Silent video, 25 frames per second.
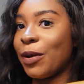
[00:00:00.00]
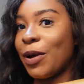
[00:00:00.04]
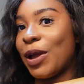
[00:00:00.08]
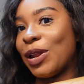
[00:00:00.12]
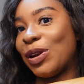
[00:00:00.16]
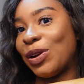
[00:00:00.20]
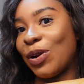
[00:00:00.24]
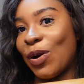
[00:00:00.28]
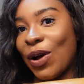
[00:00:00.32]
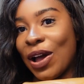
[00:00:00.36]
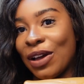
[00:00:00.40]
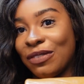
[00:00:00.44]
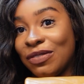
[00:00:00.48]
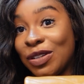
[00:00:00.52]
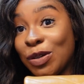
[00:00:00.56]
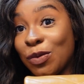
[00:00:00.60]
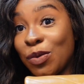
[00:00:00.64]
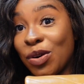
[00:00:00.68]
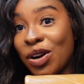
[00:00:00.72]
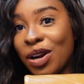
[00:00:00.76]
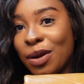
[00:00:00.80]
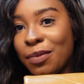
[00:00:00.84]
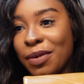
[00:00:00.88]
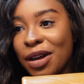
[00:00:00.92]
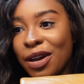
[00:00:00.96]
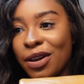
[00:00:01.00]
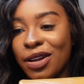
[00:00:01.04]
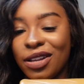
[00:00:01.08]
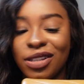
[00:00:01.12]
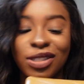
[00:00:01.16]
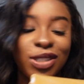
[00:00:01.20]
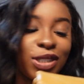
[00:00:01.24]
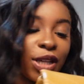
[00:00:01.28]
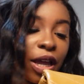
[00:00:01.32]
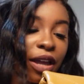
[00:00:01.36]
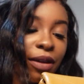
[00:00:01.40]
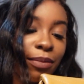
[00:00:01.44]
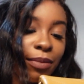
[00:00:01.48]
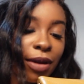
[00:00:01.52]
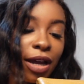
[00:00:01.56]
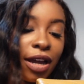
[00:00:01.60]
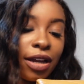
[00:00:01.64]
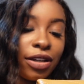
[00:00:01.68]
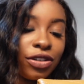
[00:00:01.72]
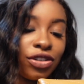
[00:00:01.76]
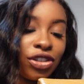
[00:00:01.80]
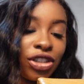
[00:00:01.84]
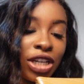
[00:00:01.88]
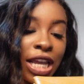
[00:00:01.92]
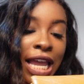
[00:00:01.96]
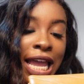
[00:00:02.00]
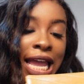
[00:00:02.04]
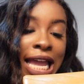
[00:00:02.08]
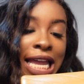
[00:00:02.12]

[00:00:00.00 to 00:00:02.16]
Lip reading: and not have to worry about it so much.